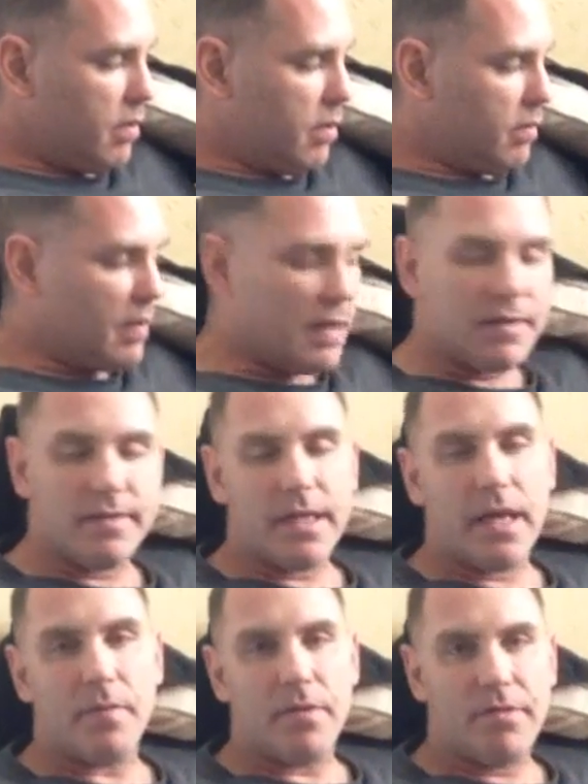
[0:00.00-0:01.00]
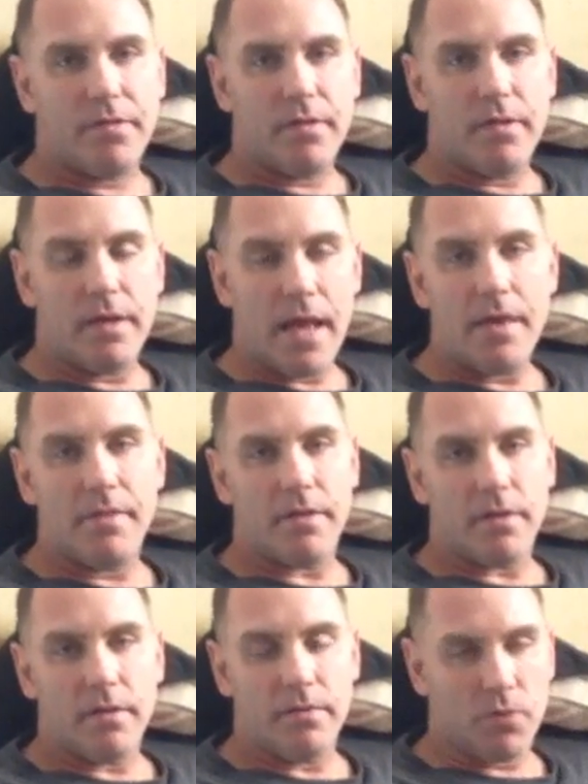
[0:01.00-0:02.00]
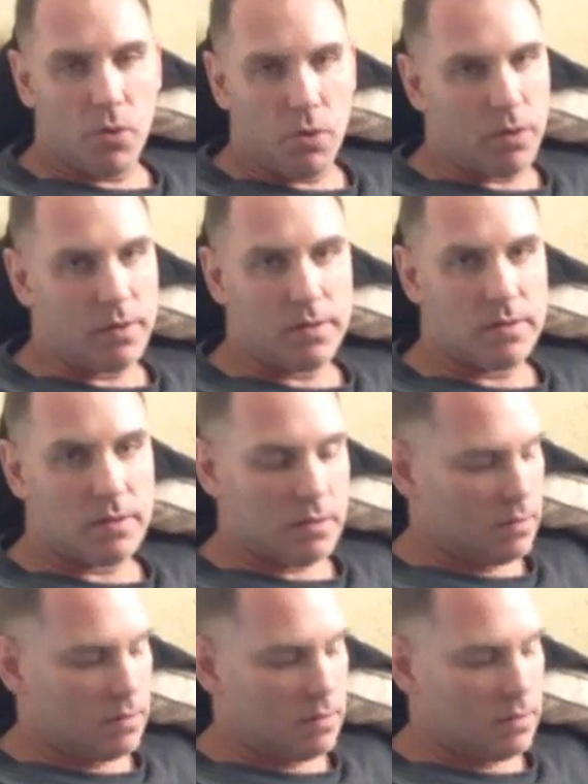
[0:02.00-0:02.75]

It's not the same as Nathan, of course.